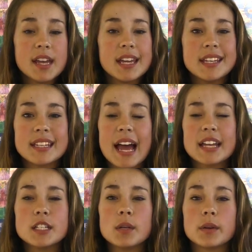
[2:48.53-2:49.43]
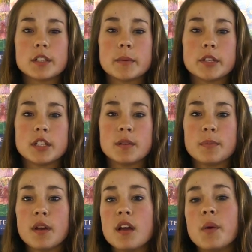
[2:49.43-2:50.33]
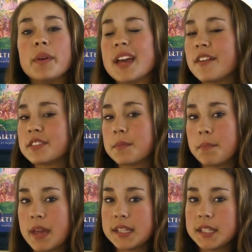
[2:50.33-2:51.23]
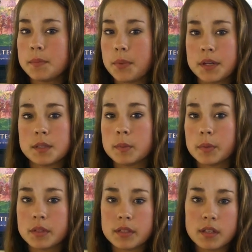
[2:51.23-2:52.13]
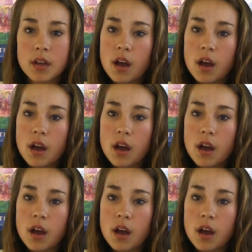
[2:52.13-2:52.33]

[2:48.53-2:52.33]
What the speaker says: In Taji horsemanship, we have some basic principles.